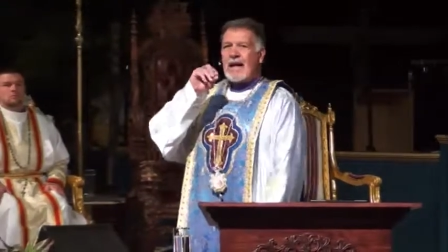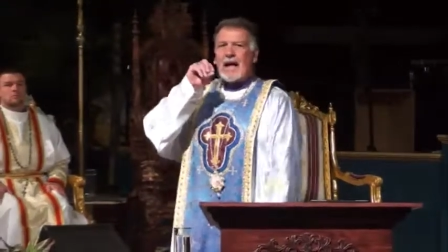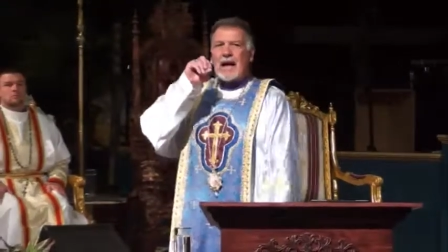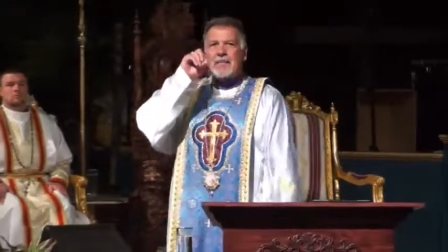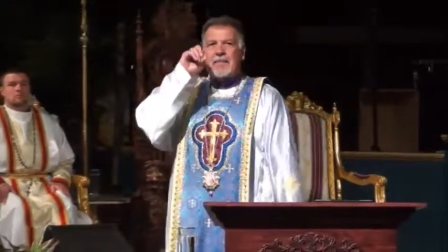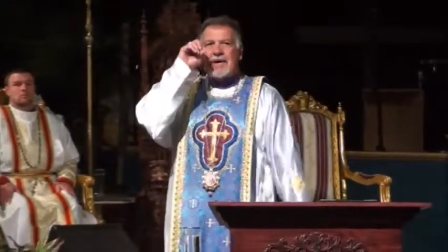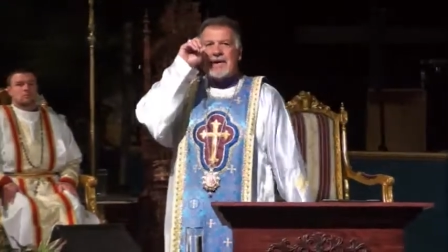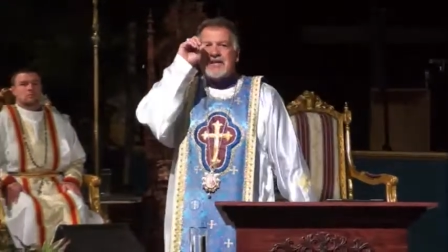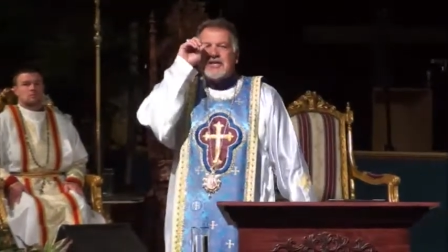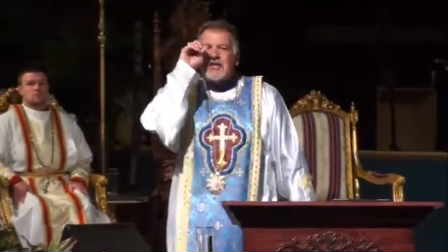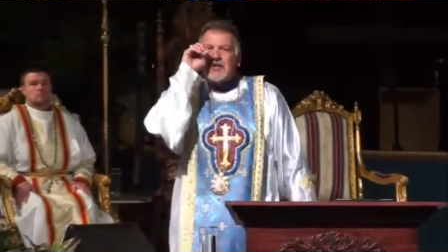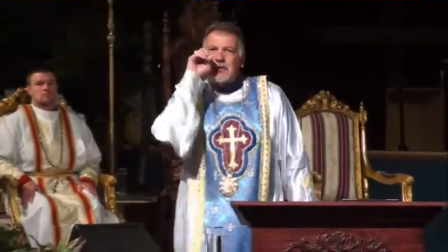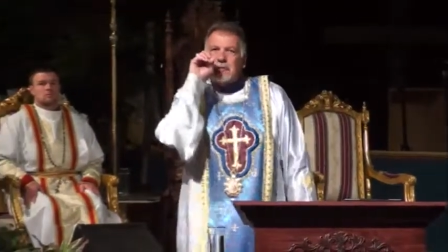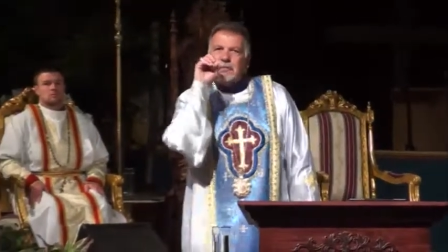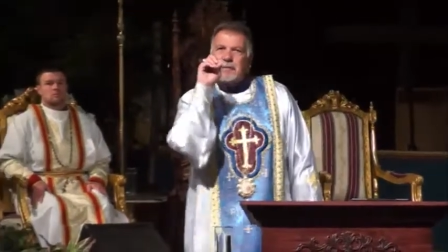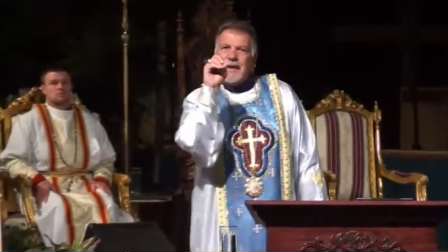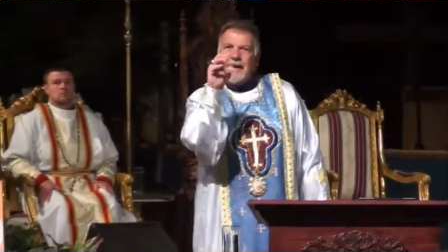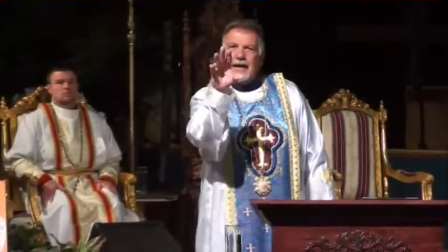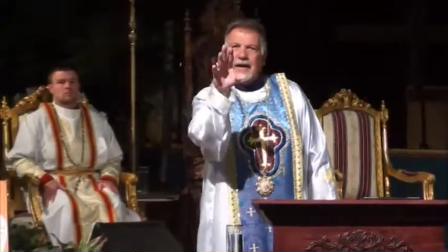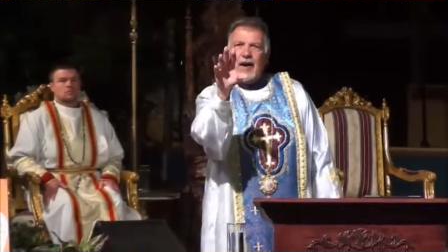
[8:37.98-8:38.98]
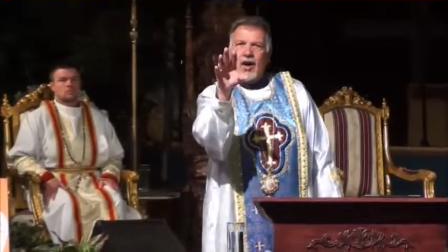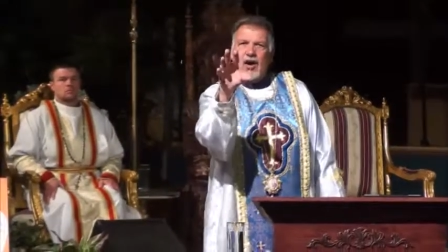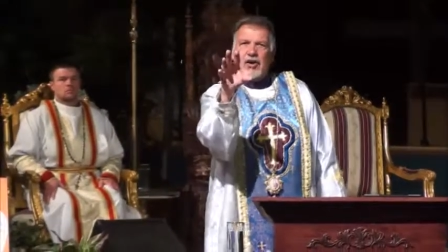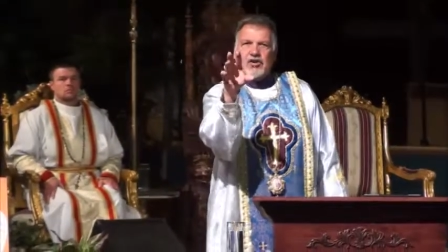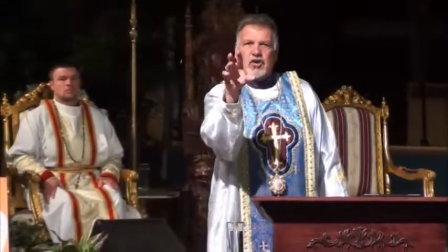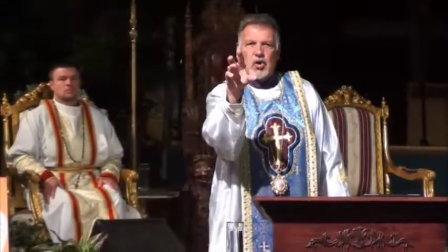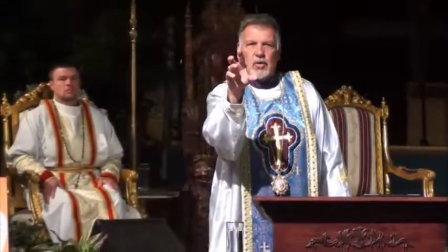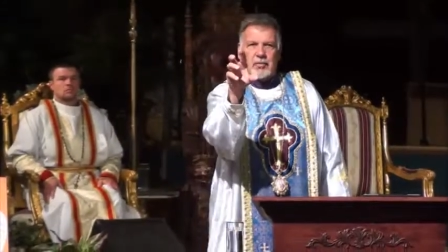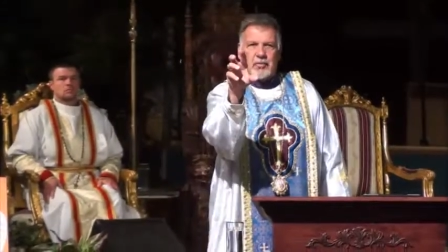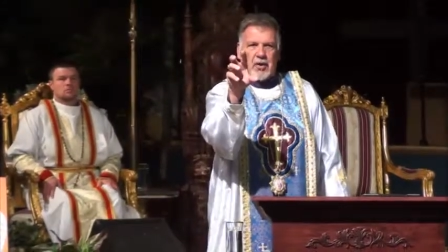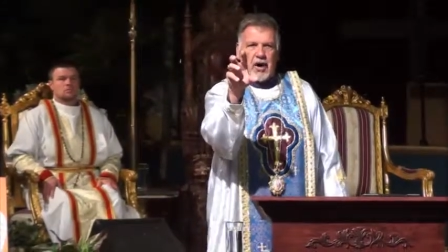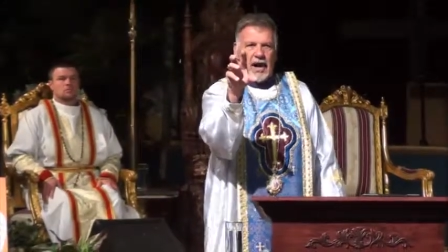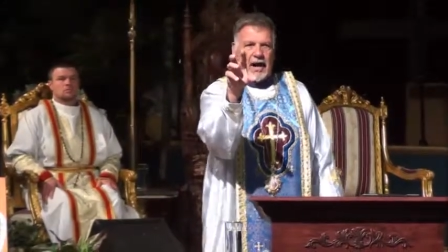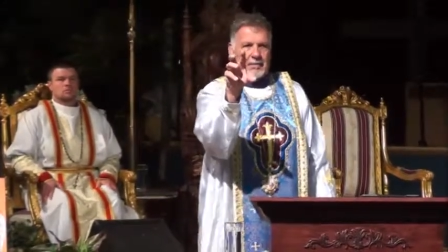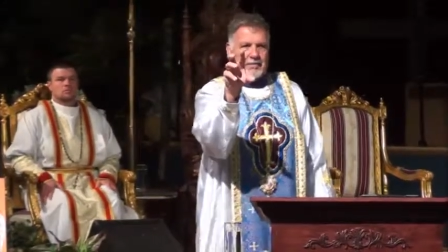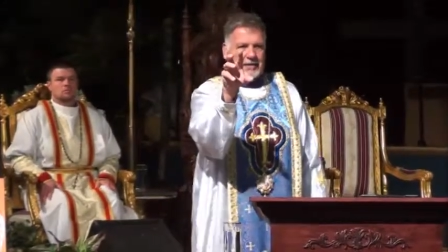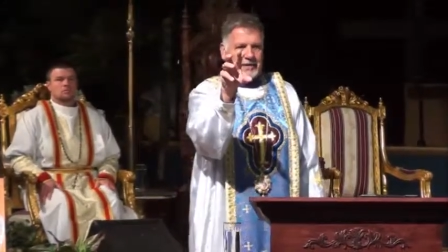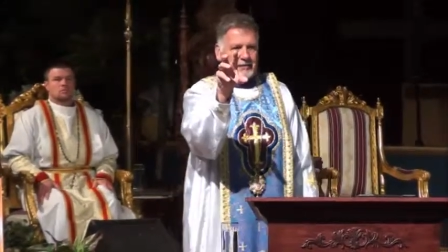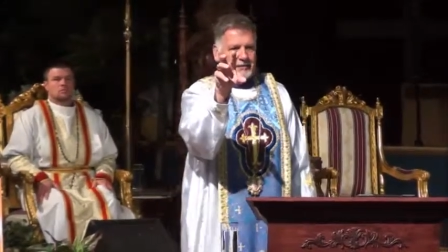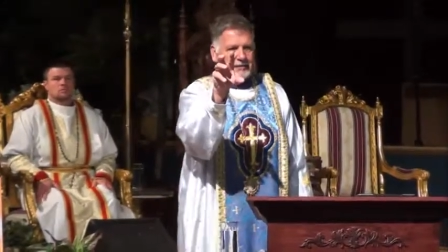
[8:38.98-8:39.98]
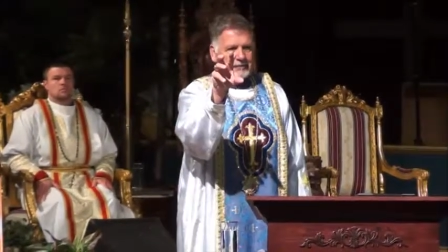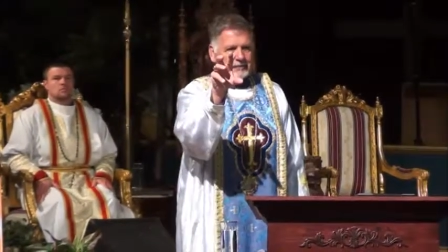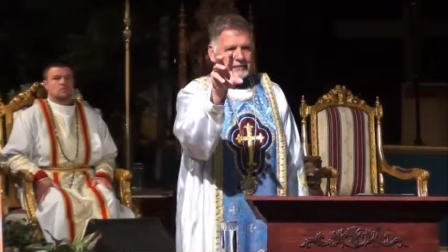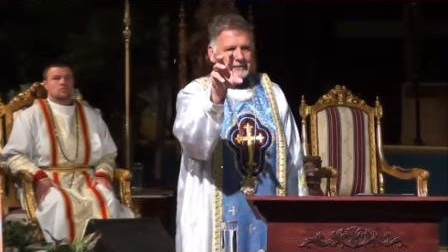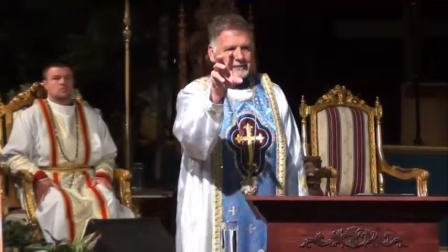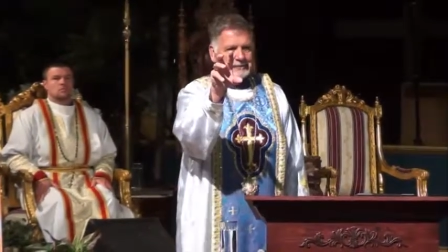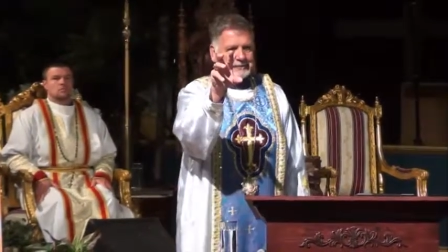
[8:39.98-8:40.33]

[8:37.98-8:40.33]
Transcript: I'm going to spit on your problem